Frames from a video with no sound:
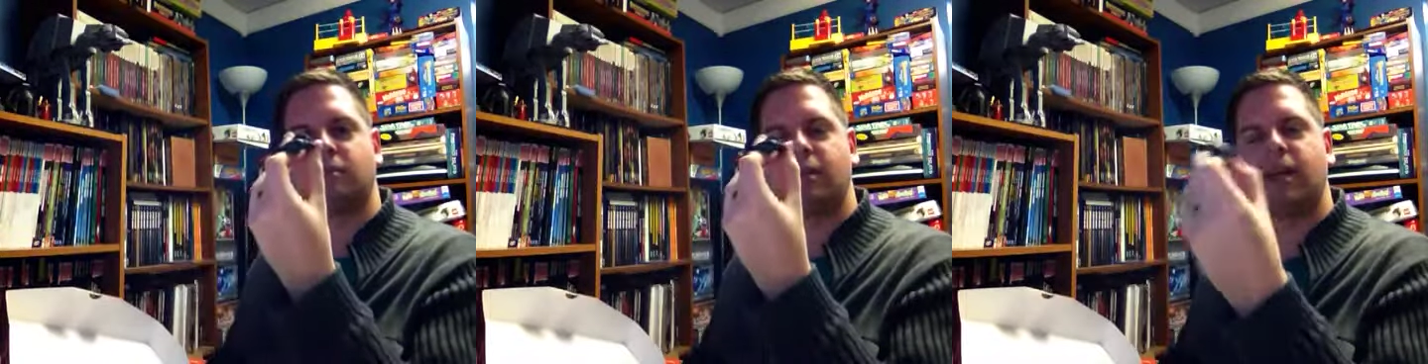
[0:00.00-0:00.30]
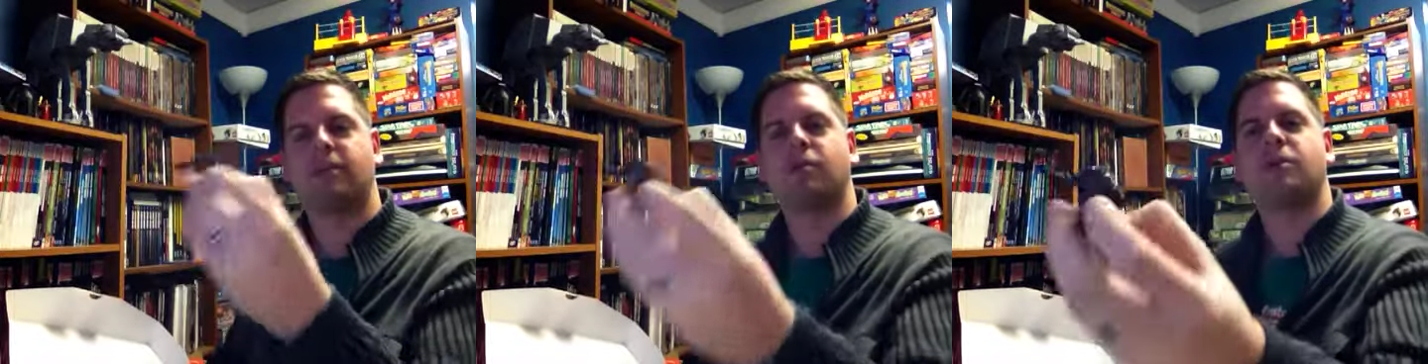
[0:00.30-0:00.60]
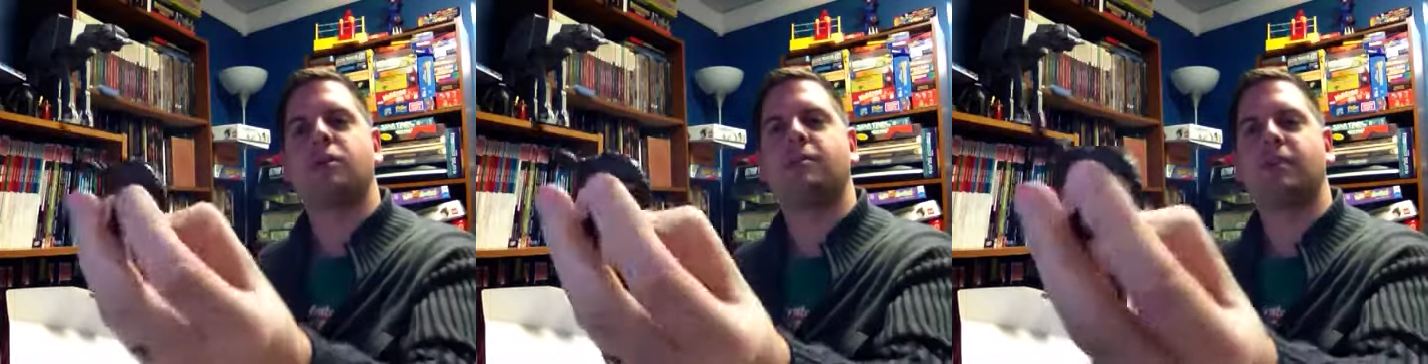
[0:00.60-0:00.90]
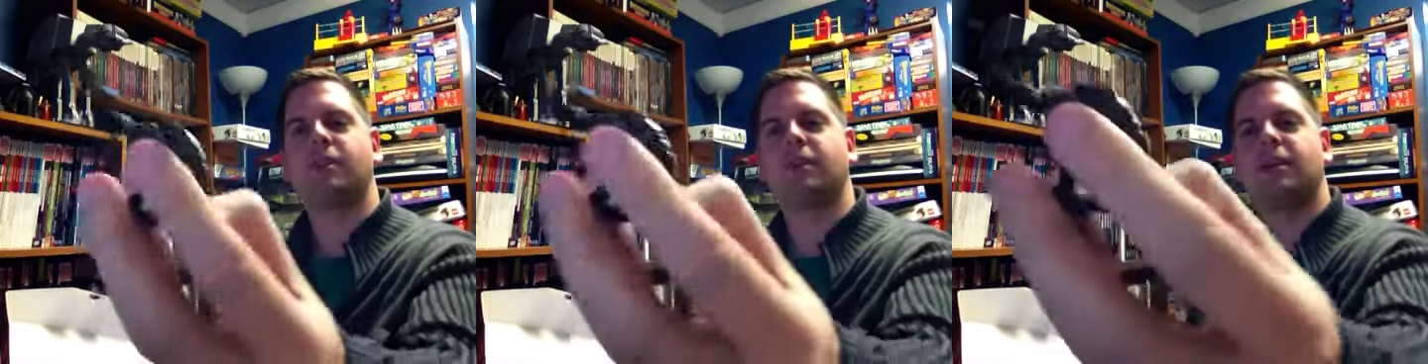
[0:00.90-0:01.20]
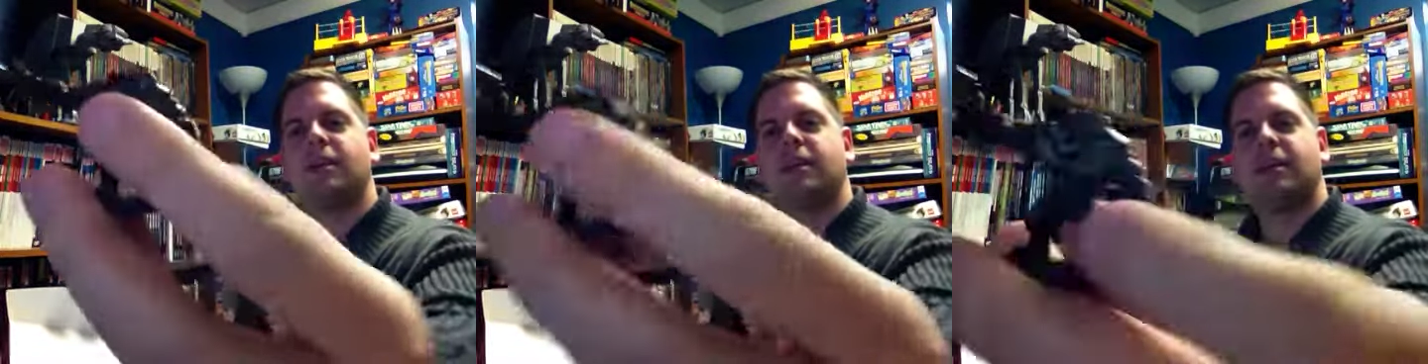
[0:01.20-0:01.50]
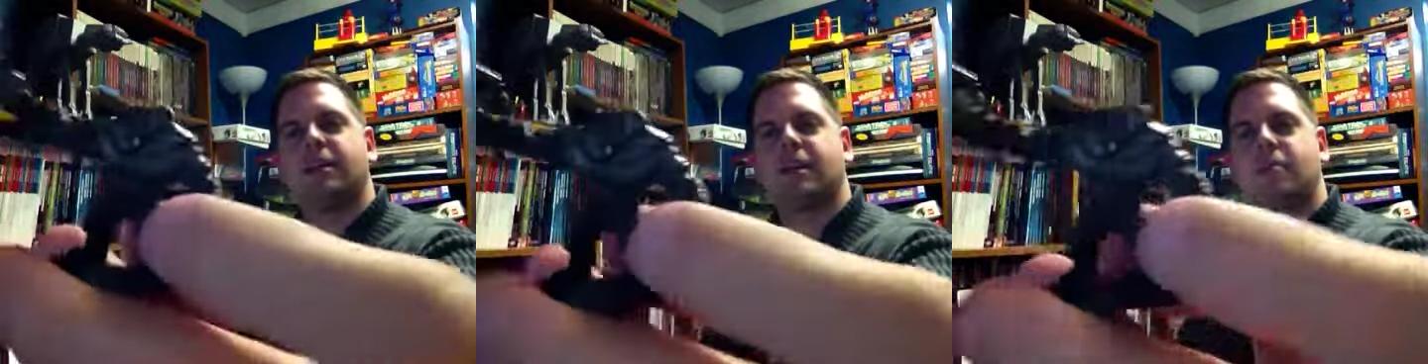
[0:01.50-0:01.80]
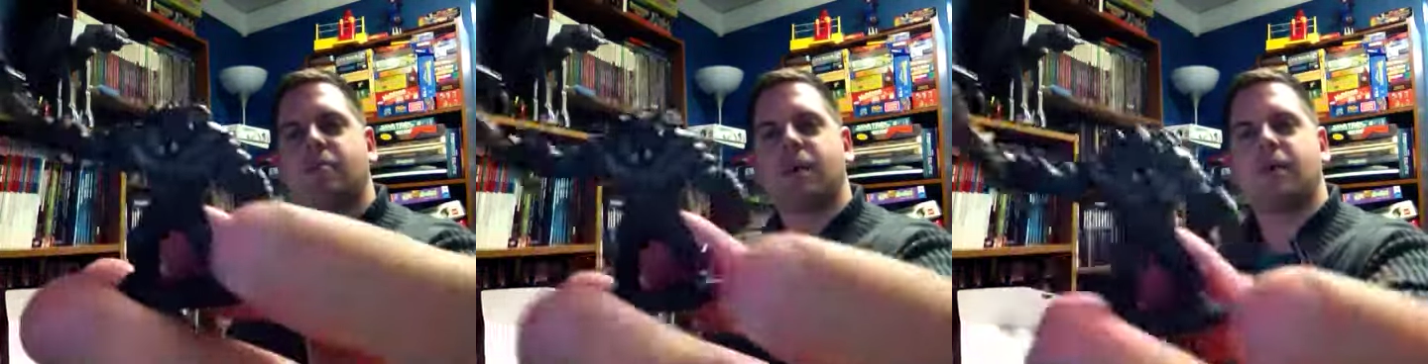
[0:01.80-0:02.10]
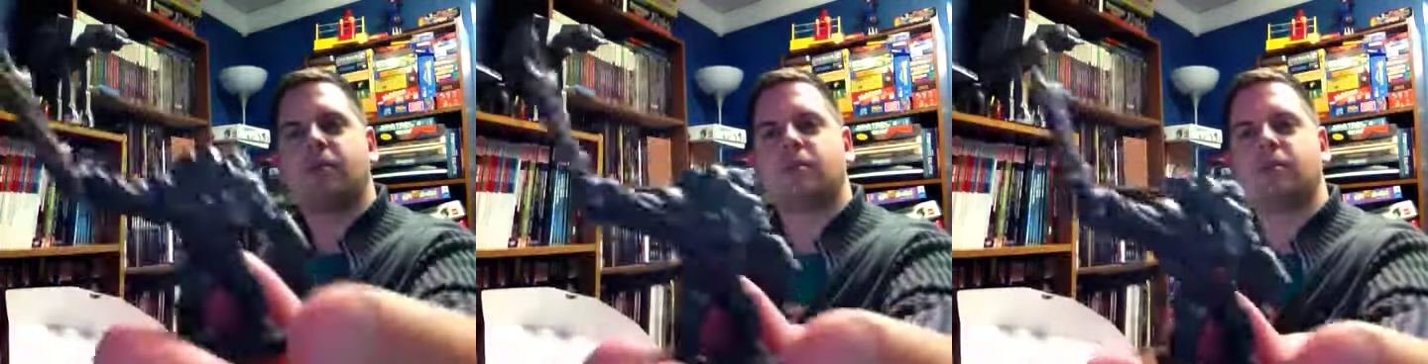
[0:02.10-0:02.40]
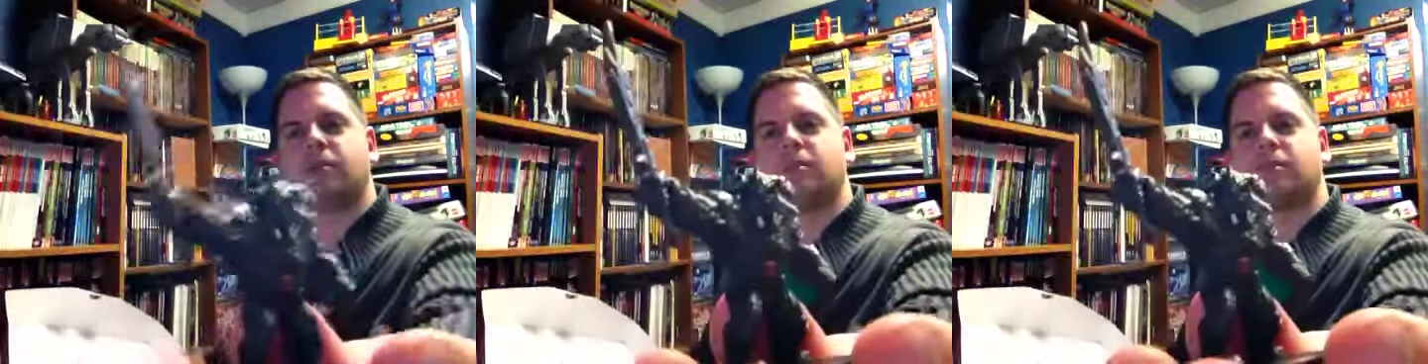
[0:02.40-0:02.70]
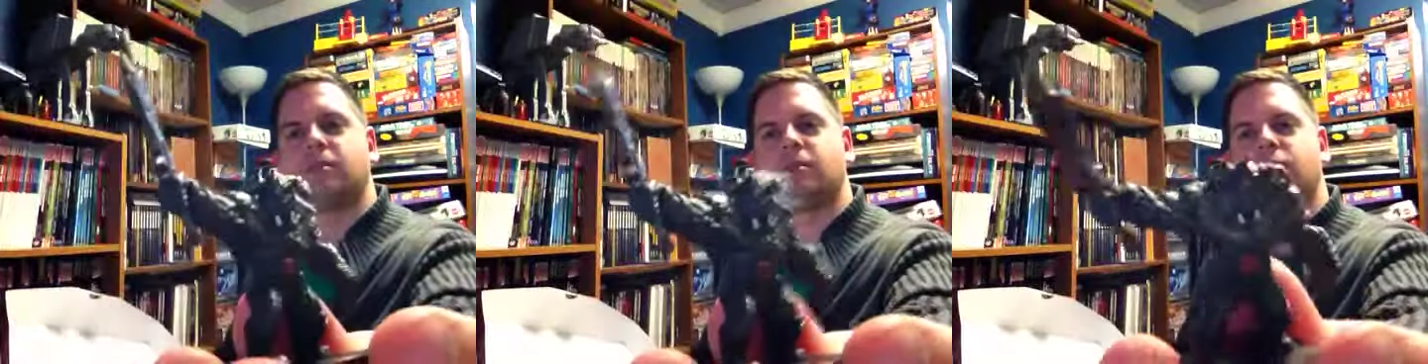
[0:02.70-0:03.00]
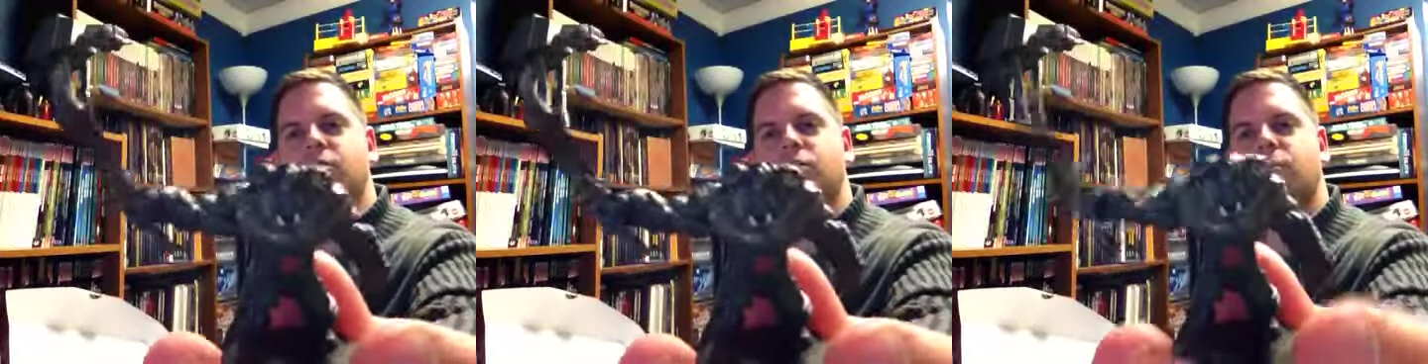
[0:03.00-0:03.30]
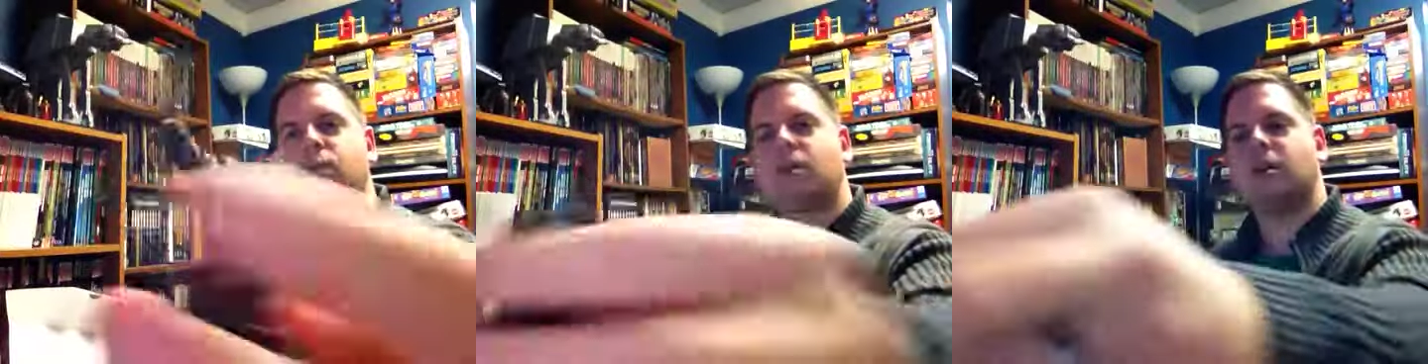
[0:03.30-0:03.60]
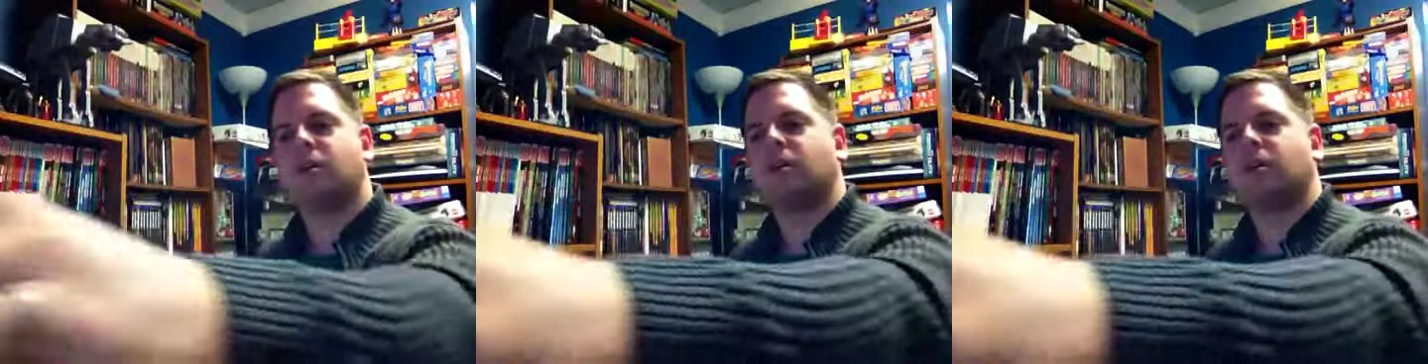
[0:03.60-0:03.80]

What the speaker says: Yeah, orc chieftain. It's got a big ol' sword.